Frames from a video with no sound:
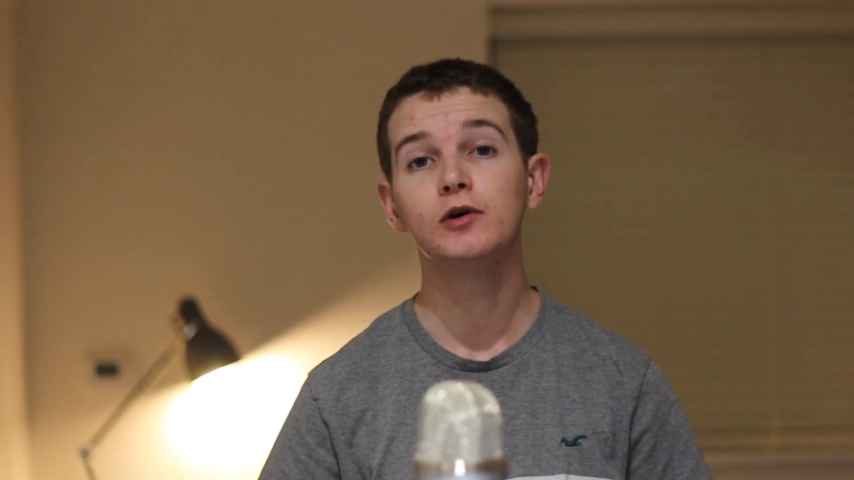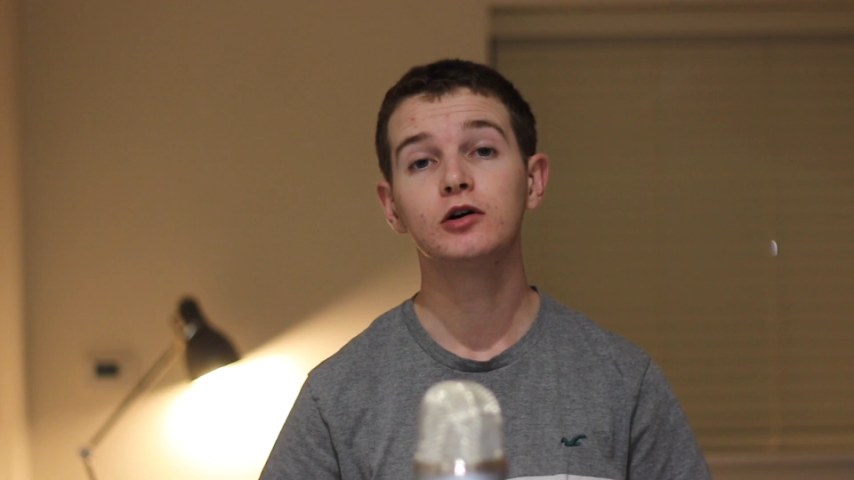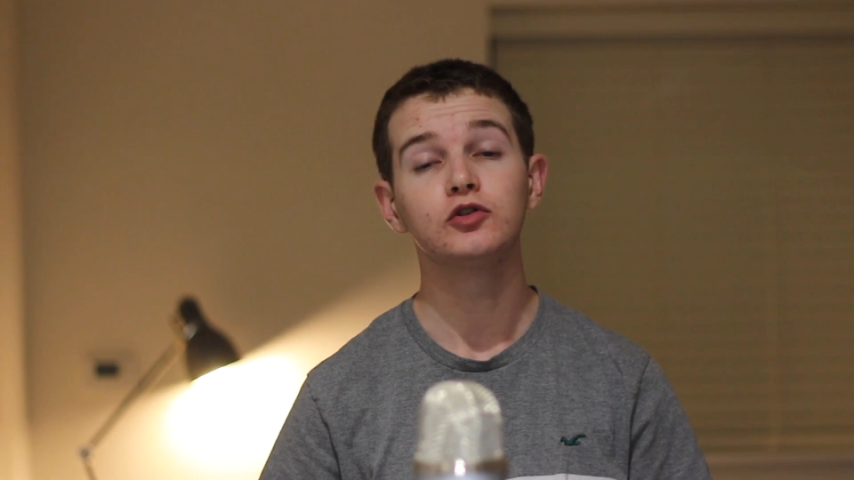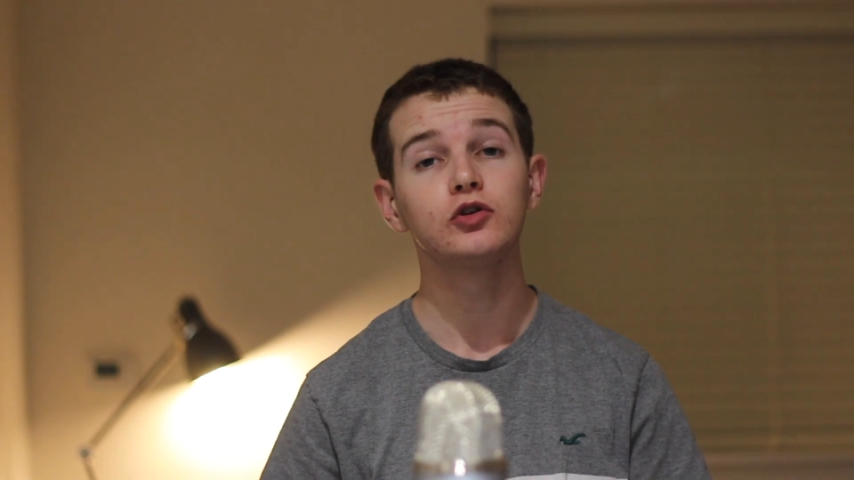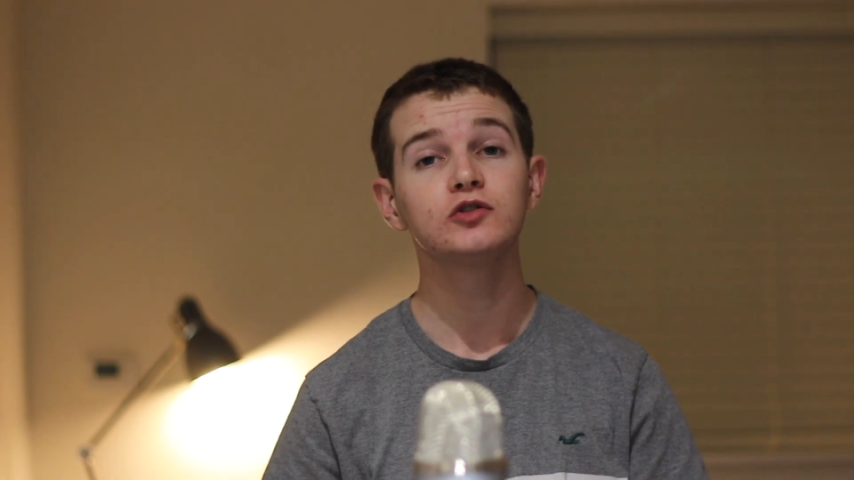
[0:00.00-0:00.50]
will
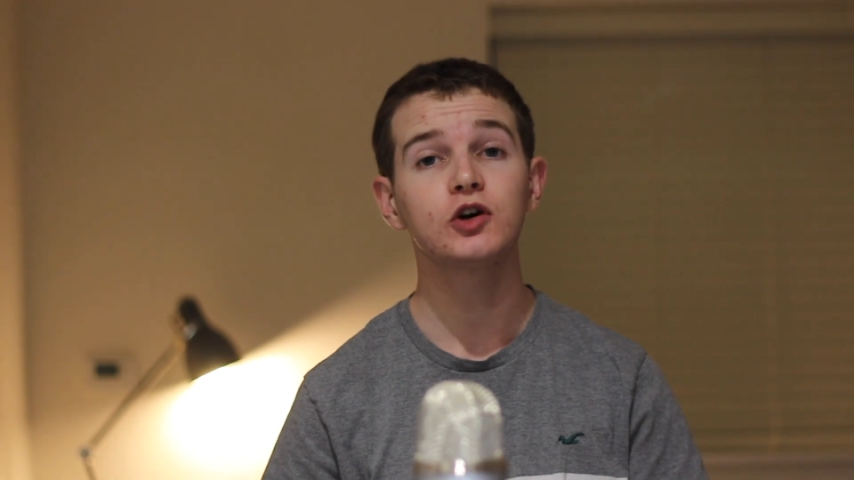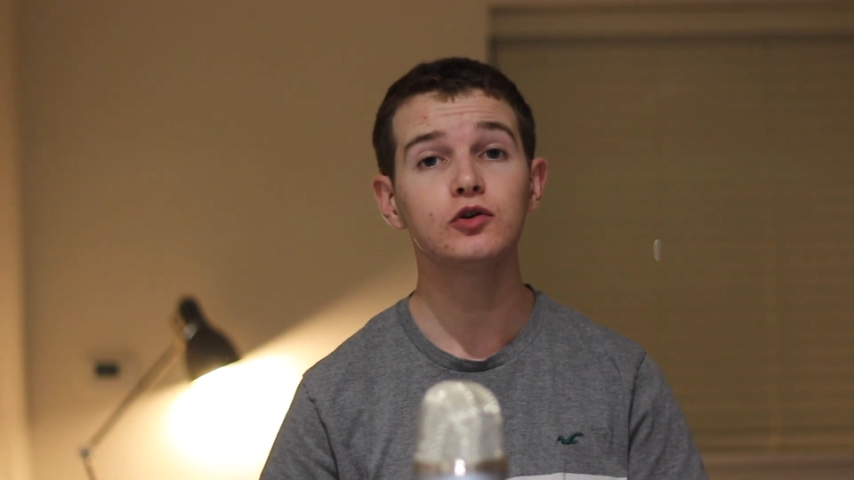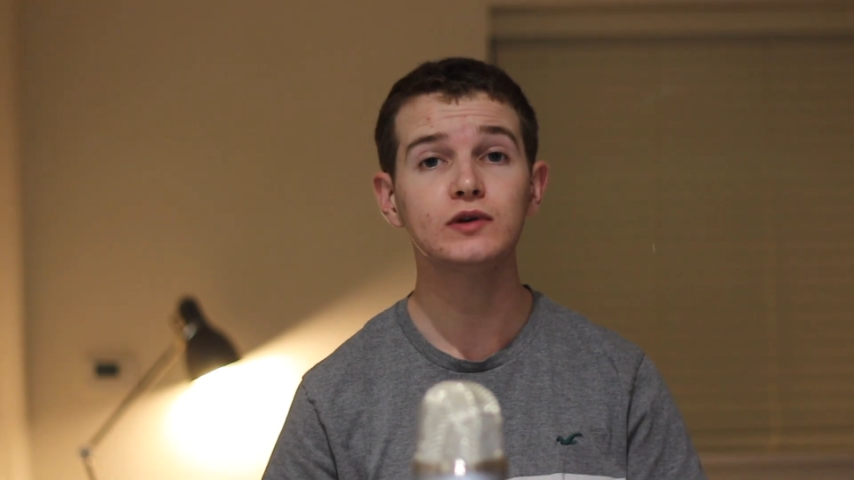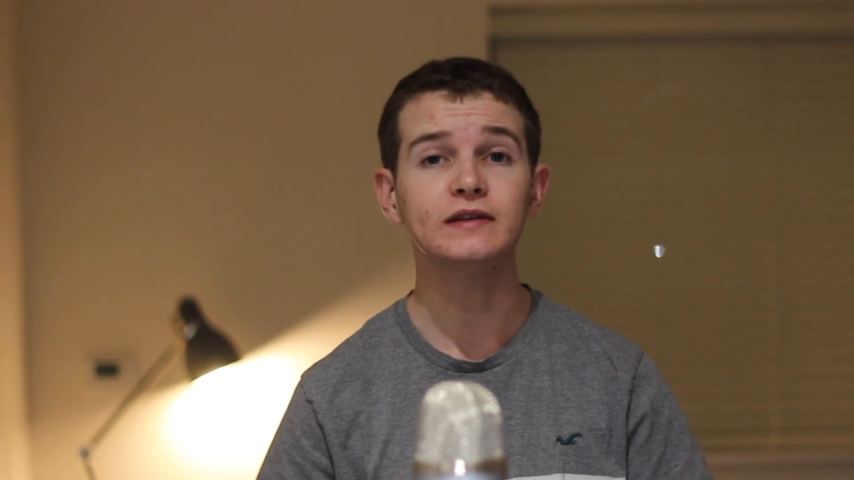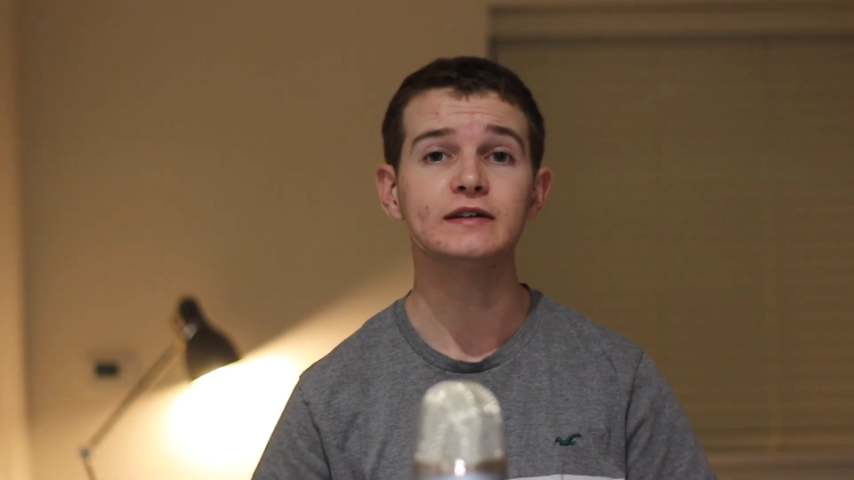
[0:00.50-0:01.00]
mark not
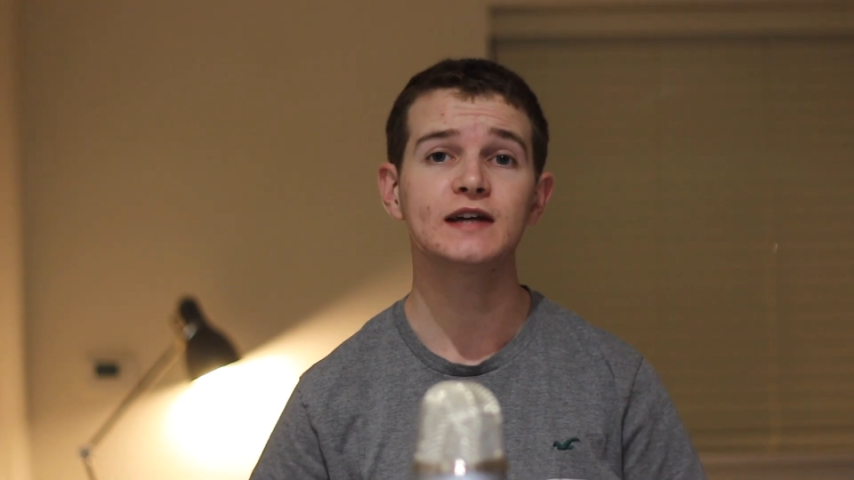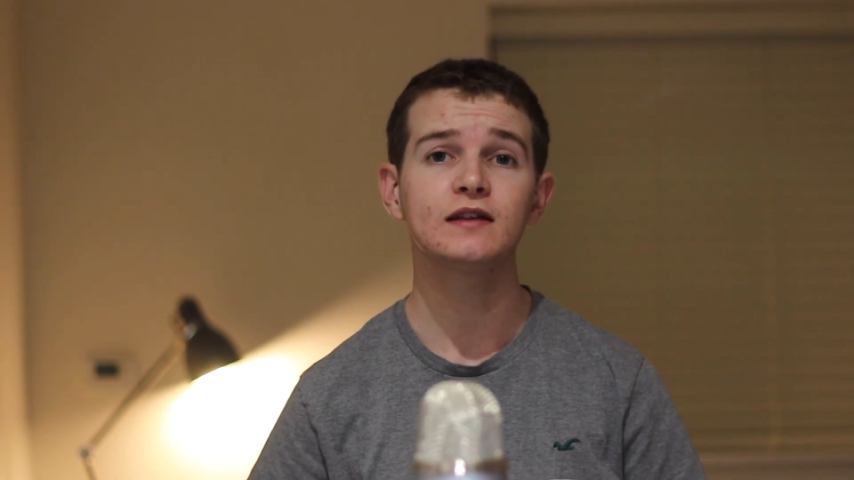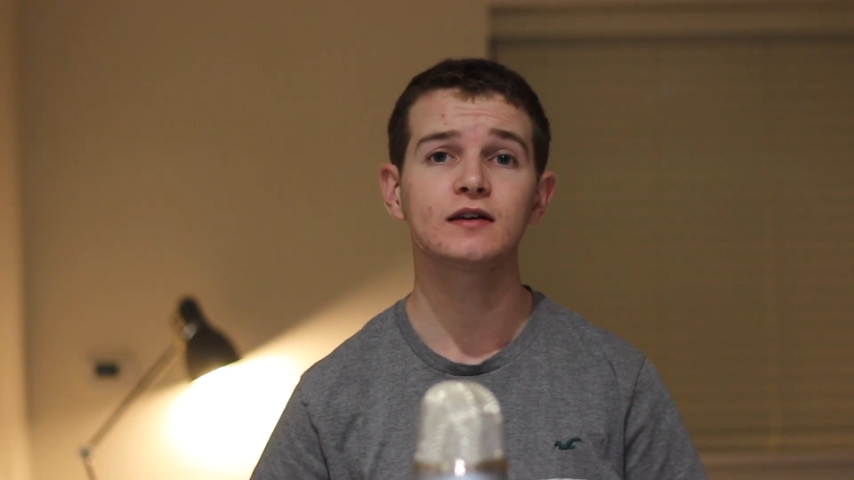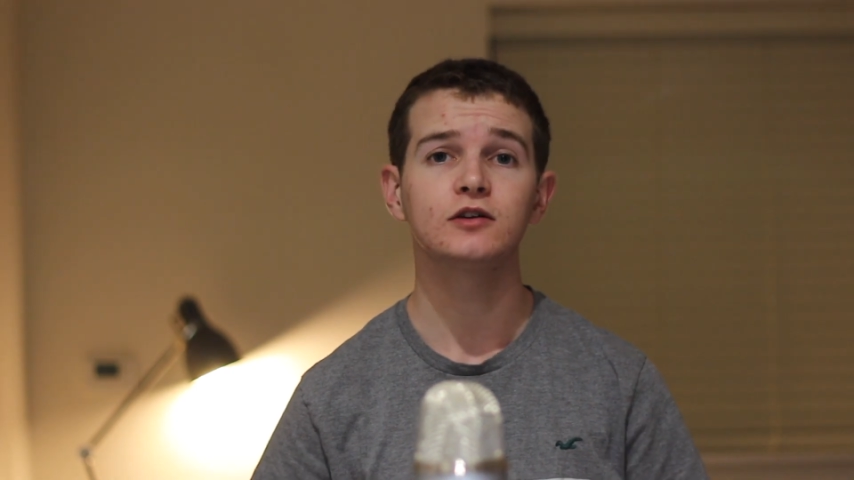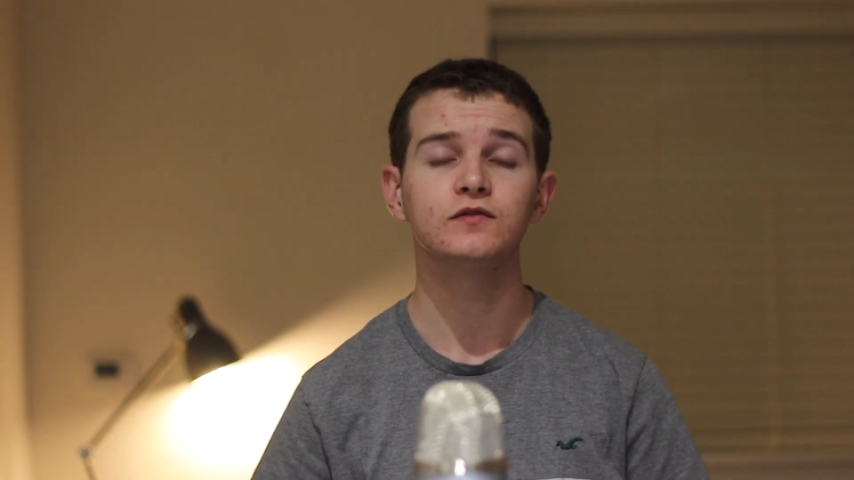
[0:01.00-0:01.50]
only the
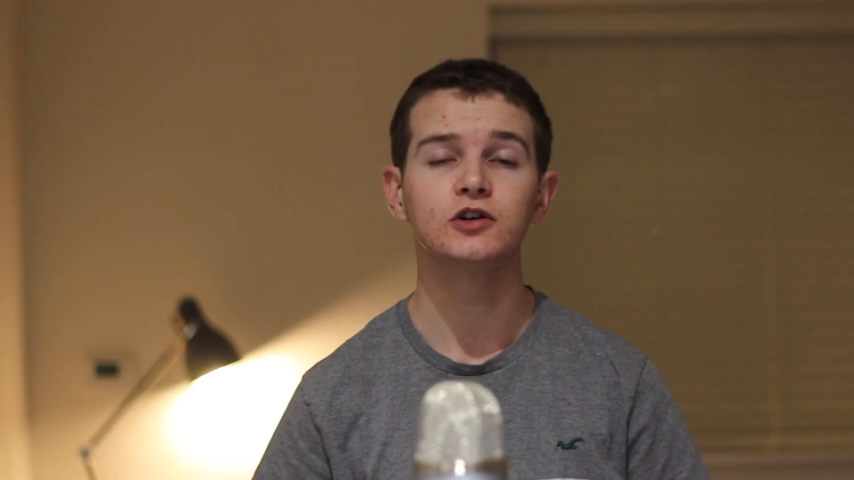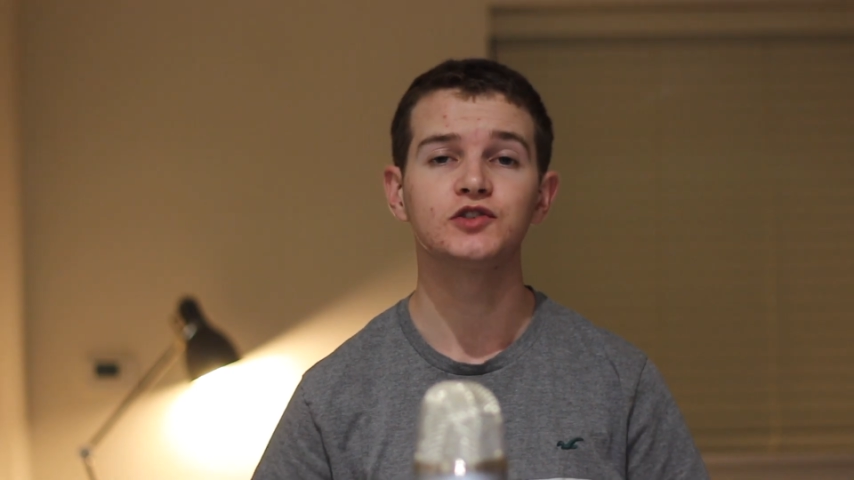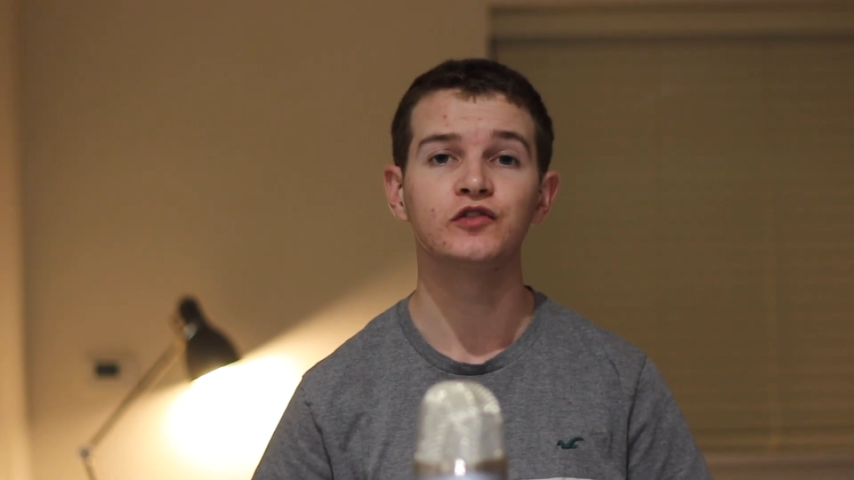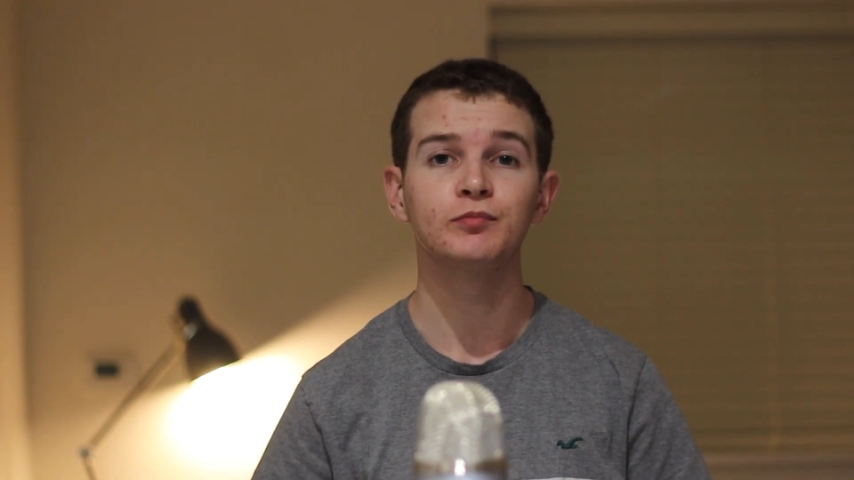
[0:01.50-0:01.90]
10th anniversary